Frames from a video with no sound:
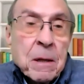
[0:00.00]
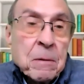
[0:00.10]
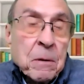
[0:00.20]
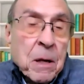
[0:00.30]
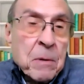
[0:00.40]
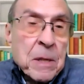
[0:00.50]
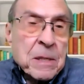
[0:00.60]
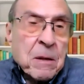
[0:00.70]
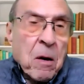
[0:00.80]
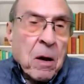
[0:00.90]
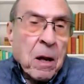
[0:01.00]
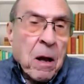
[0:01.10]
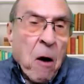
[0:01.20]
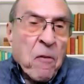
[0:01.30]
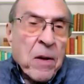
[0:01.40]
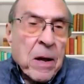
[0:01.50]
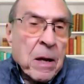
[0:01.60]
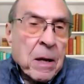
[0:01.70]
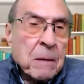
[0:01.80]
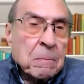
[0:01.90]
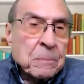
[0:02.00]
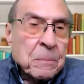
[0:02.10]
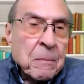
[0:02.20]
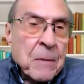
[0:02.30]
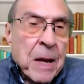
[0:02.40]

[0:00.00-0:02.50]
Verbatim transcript: you know, he's got a lot of um,